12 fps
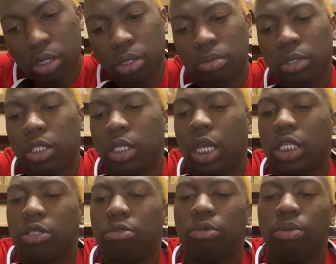Let me tell y'all
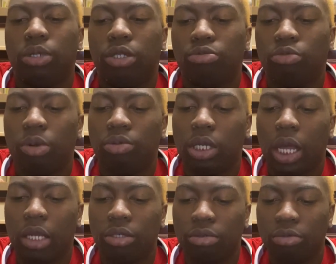something. What we
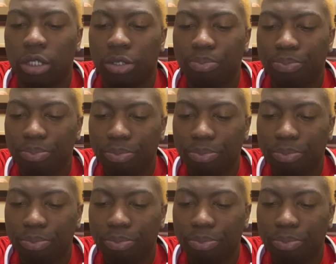not doing